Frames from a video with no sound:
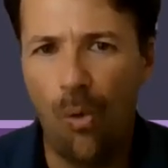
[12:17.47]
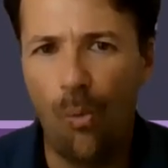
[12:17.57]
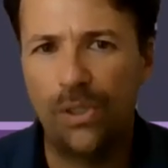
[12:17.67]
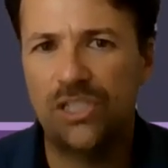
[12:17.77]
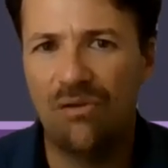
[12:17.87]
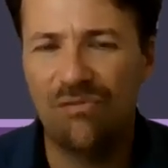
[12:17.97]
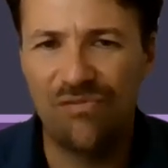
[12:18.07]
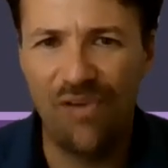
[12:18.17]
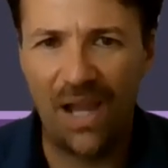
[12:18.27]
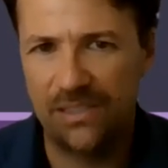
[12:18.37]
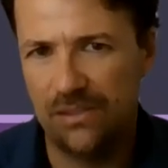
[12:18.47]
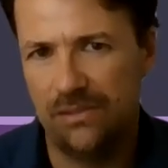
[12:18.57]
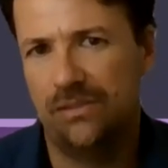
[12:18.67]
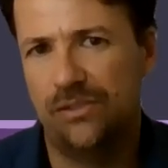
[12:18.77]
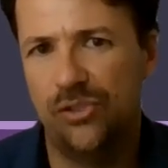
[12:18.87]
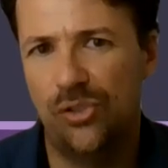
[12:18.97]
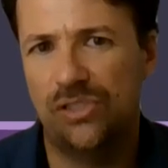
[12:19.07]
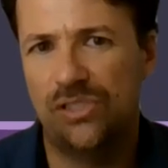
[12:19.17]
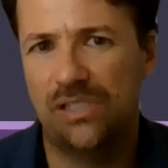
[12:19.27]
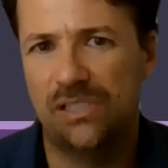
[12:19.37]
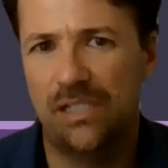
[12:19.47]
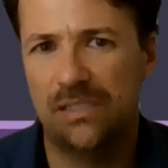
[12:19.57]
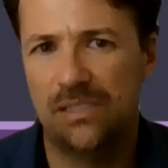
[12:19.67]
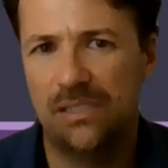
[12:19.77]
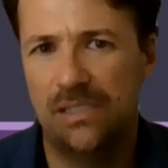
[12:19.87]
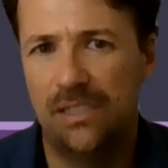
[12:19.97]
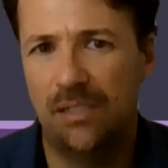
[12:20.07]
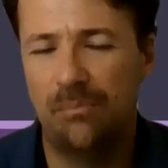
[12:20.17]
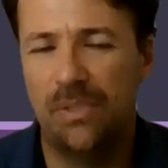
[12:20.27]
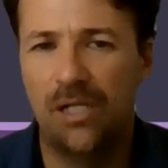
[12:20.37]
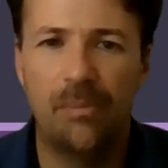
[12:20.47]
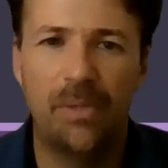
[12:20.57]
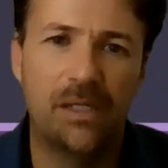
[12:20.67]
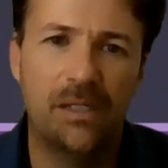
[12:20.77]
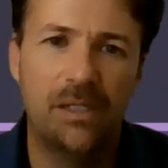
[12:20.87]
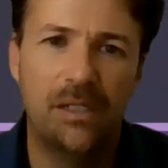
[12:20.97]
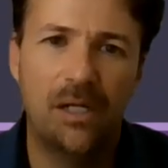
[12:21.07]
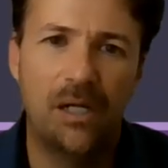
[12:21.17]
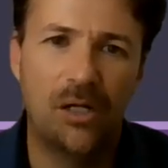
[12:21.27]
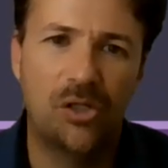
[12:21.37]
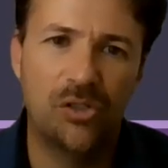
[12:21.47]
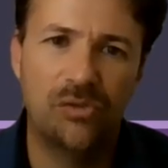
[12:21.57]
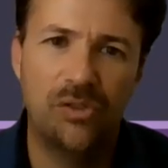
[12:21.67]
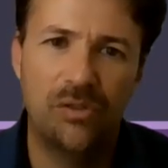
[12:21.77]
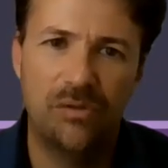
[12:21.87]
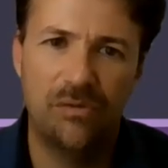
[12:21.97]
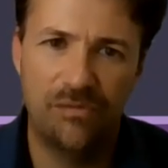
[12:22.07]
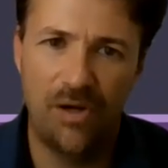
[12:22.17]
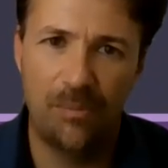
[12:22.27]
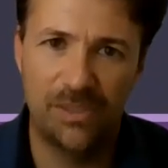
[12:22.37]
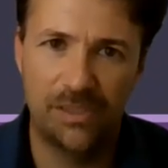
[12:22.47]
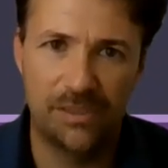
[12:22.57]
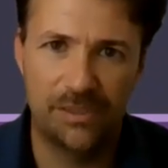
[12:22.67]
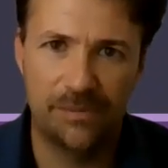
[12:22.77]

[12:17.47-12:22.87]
which are vital to your success in becoming a good pharmacist.